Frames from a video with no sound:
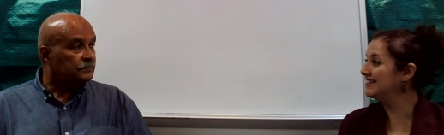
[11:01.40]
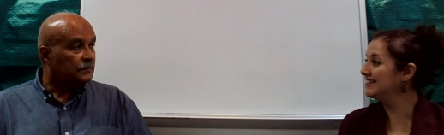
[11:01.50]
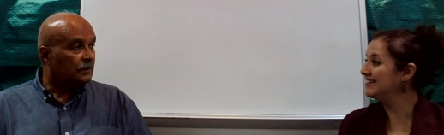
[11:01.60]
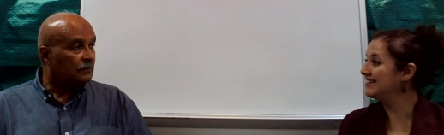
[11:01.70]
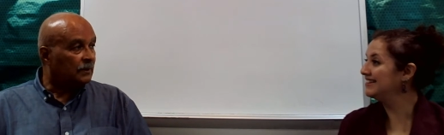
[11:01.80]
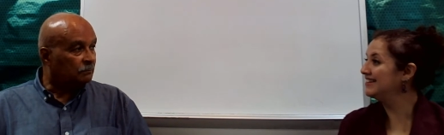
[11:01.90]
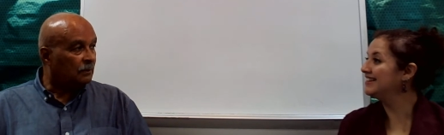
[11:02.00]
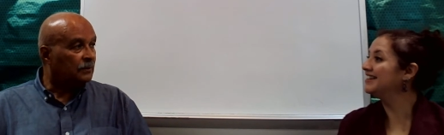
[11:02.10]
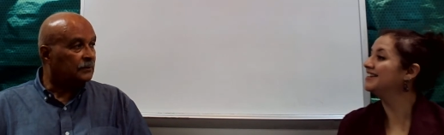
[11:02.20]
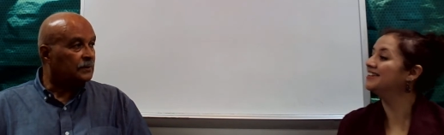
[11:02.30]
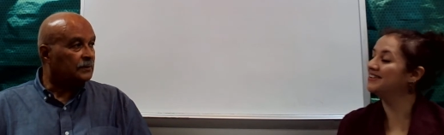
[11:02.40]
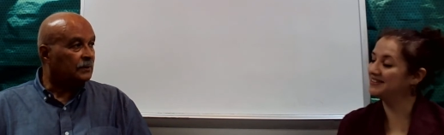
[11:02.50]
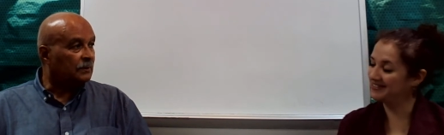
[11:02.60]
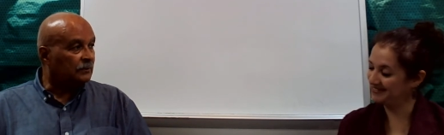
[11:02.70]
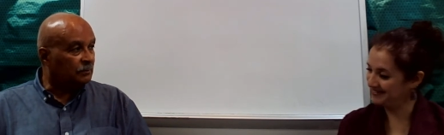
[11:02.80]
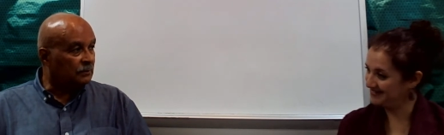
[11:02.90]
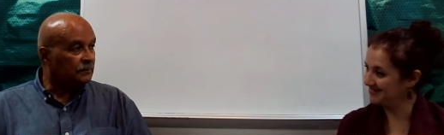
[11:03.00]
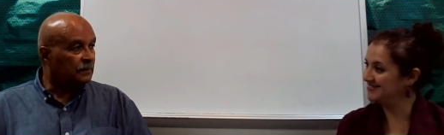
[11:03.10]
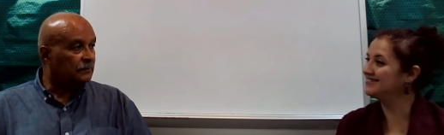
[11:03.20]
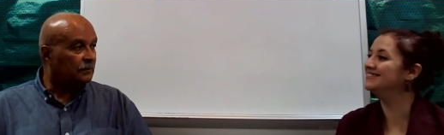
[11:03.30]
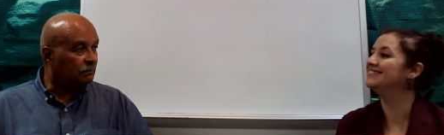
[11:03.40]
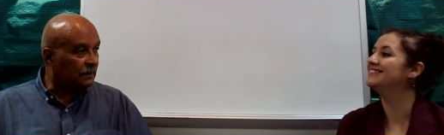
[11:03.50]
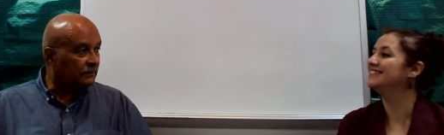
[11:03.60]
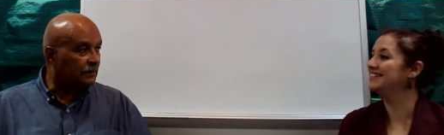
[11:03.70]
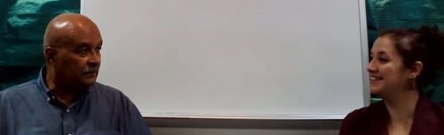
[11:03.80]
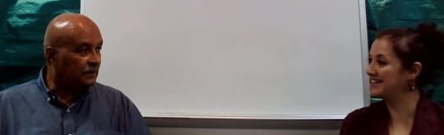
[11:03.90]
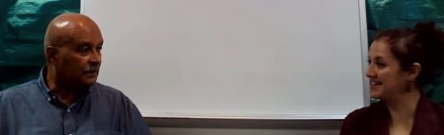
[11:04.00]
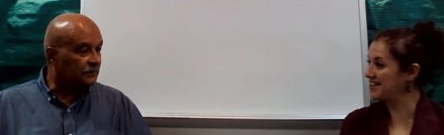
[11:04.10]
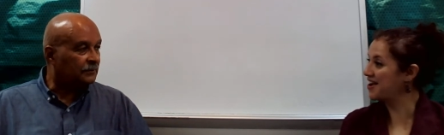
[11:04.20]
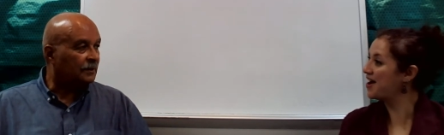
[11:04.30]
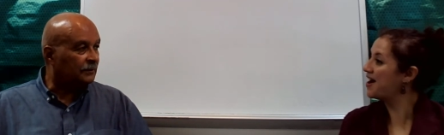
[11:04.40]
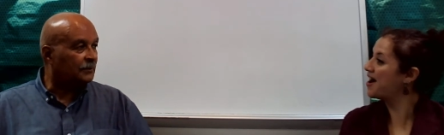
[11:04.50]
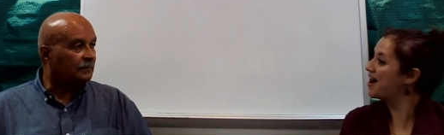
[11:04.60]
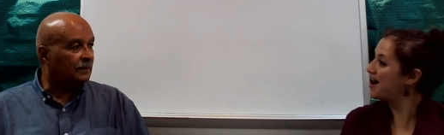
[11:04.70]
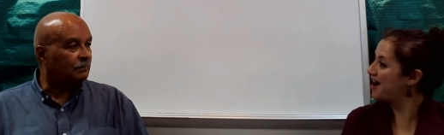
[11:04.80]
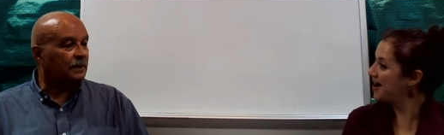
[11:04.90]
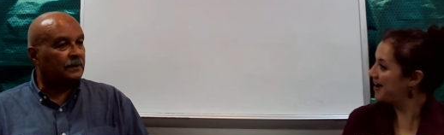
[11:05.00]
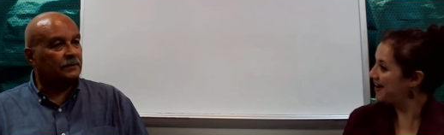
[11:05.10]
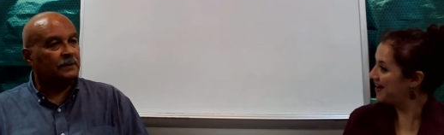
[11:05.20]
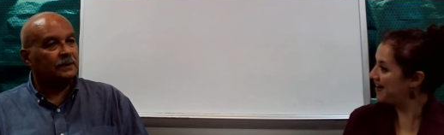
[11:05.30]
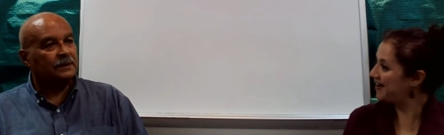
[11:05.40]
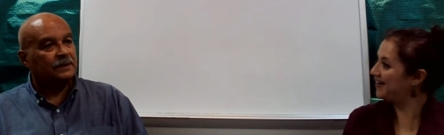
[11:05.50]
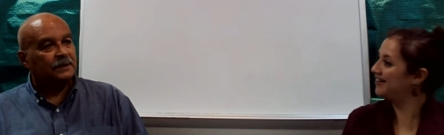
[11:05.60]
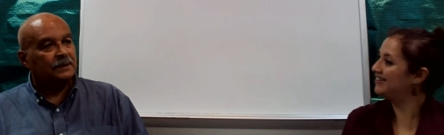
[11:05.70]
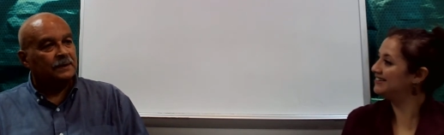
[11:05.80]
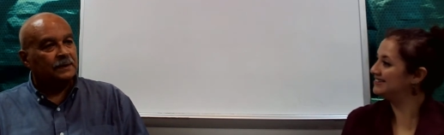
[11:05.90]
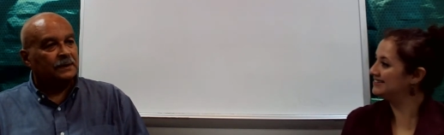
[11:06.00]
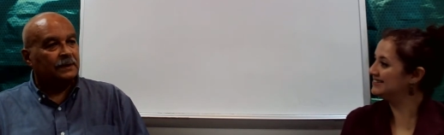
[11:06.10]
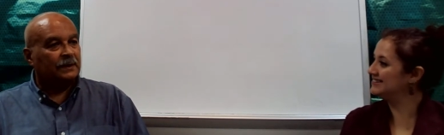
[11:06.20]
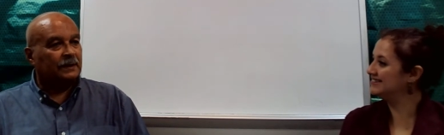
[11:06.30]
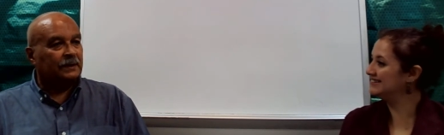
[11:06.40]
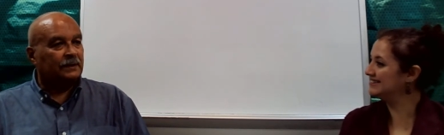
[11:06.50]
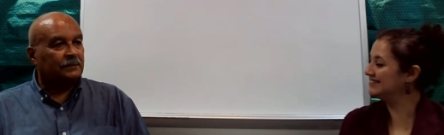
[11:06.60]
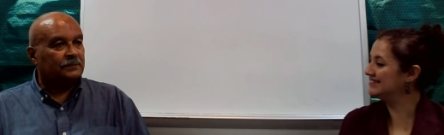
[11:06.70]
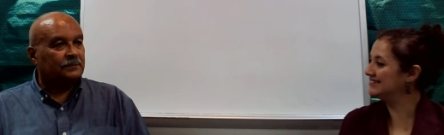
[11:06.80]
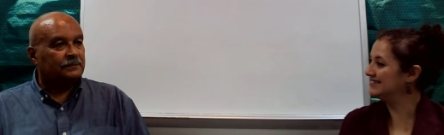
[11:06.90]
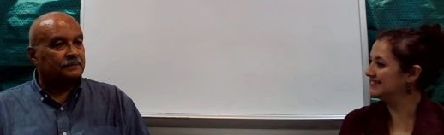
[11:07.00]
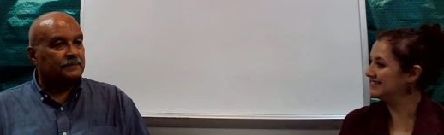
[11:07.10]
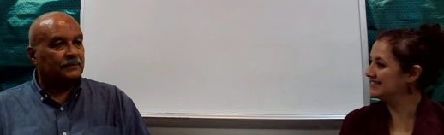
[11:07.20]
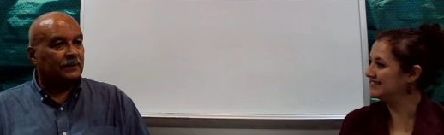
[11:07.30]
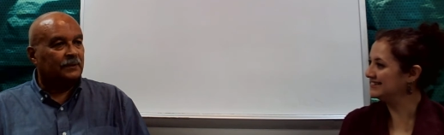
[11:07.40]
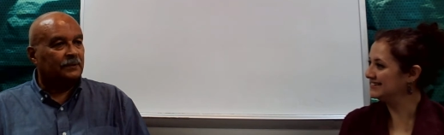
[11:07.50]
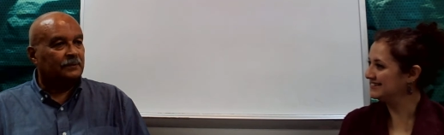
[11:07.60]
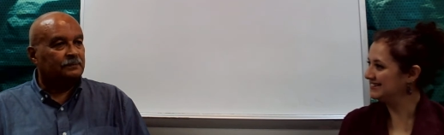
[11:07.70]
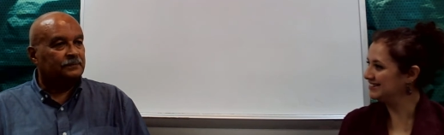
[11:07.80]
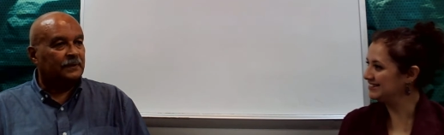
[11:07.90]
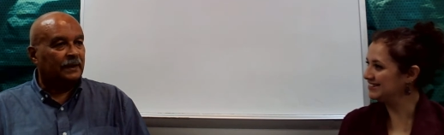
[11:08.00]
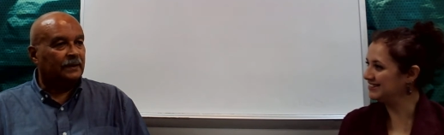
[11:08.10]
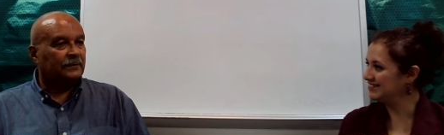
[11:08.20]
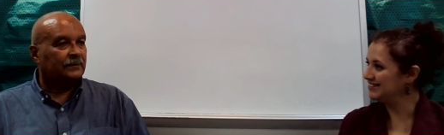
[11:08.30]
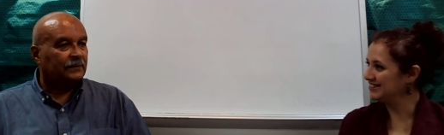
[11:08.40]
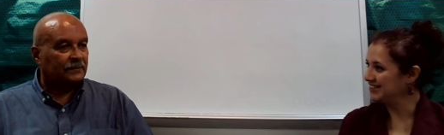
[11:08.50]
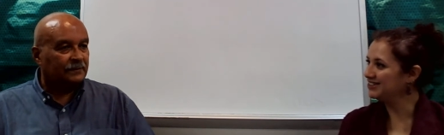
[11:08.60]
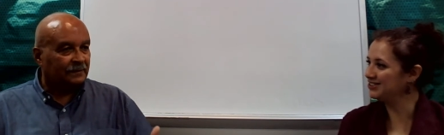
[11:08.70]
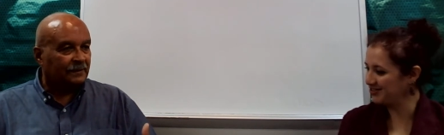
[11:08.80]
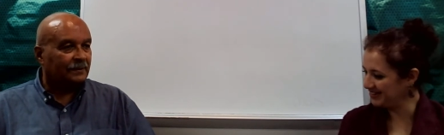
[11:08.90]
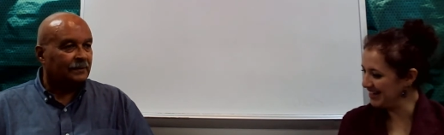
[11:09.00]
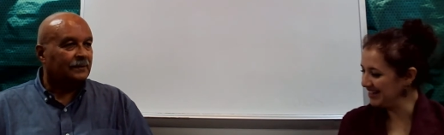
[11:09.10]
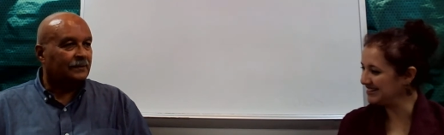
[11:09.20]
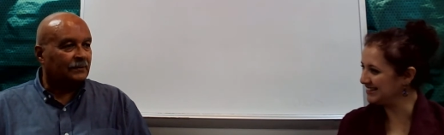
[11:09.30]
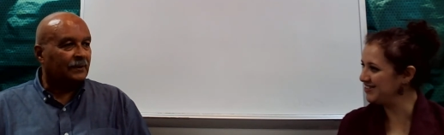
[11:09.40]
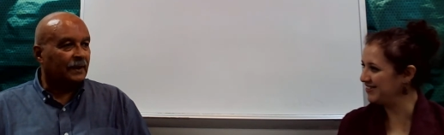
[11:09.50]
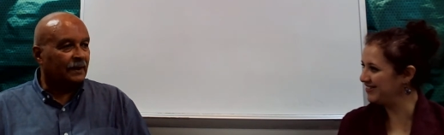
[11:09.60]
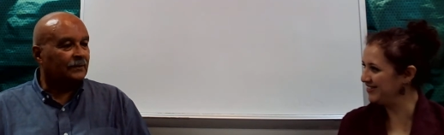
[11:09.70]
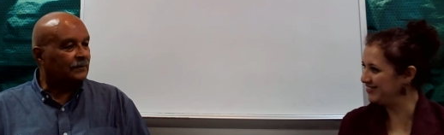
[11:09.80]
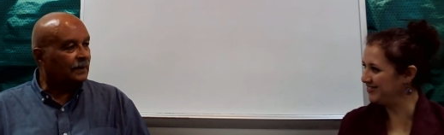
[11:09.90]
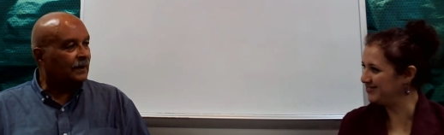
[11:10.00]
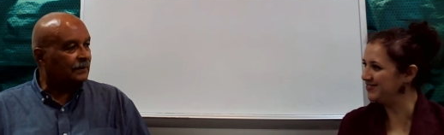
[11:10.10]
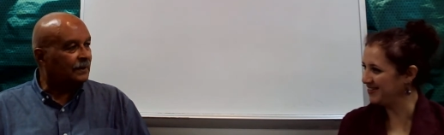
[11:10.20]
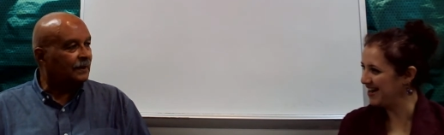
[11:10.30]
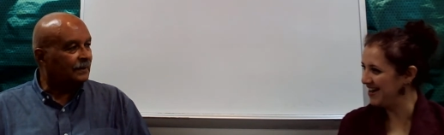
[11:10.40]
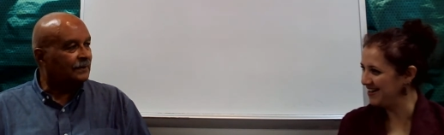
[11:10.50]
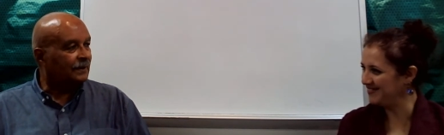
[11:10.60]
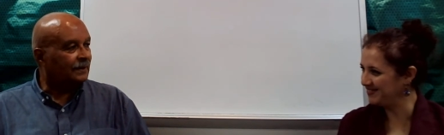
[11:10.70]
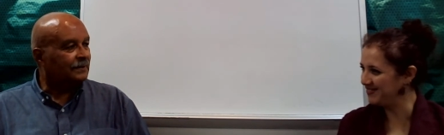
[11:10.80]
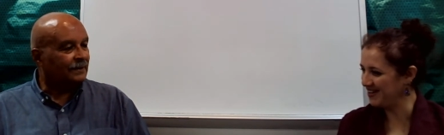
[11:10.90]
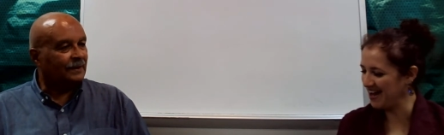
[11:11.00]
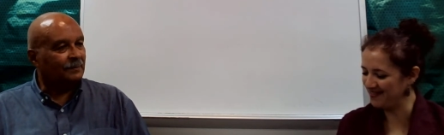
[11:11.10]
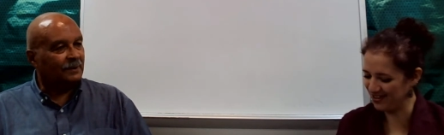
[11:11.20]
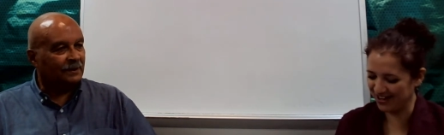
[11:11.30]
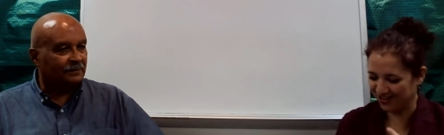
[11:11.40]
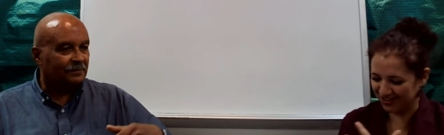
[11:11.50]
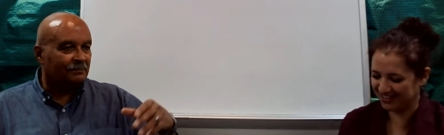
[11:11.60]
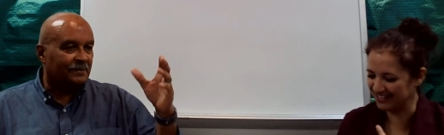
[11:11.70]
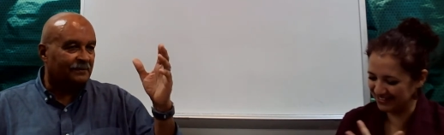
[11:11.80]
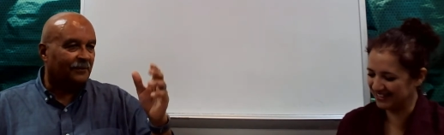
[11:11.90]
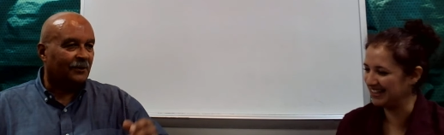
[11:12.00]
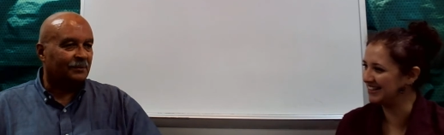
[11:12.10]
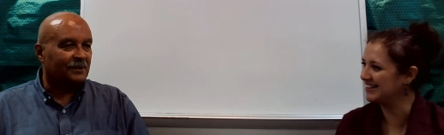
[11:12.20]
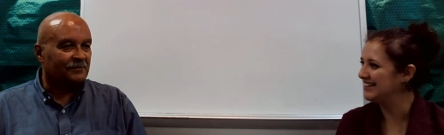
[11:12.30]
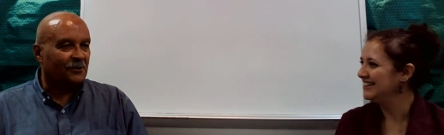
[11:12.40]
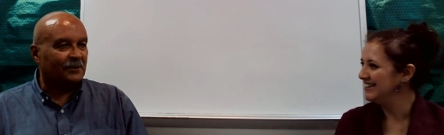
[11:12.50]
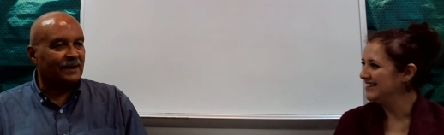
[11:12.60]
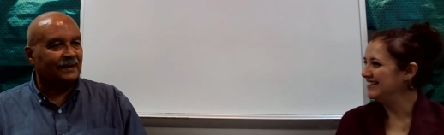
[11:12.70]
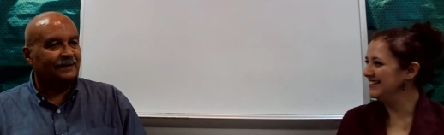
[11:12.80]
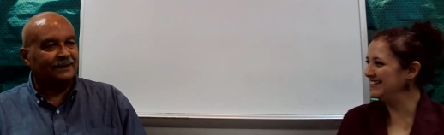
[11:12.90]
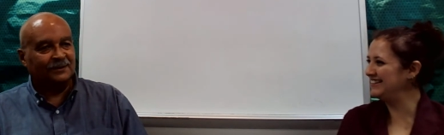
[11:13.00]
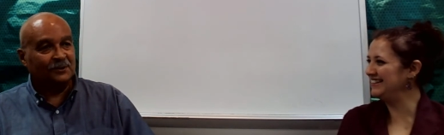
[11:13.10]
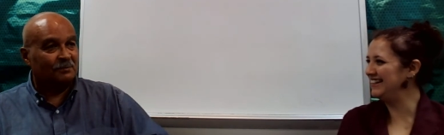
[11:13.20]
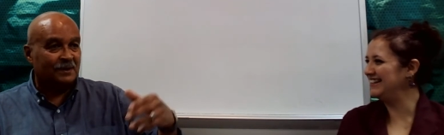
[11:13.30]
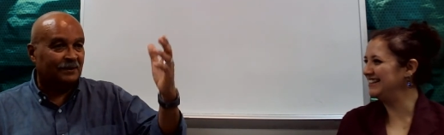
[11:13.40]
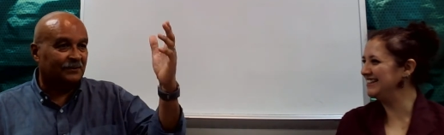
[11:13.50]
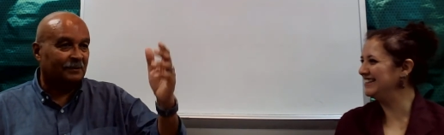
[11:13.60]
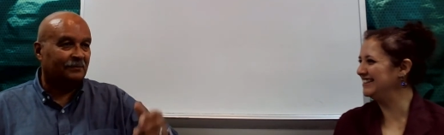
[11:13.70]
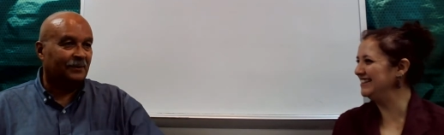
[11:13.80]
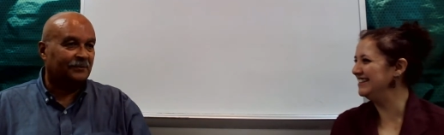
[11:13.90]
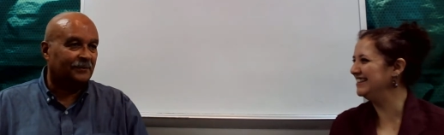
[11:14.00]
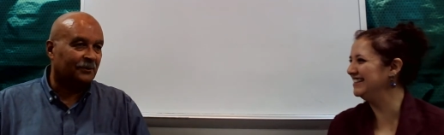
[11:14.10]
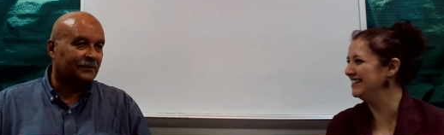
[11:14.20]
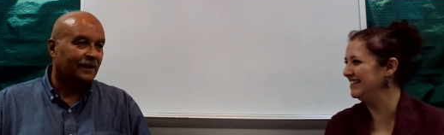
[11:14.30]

Speaker 1: She writes poetry. She writes music. She plays guitar. She taught herself how to play guitar. Uh, so I guess. So yes. So I guess yeah, yeah, yeah. You yeah, have that artistic. Before, before that, it could yeah. be some folks.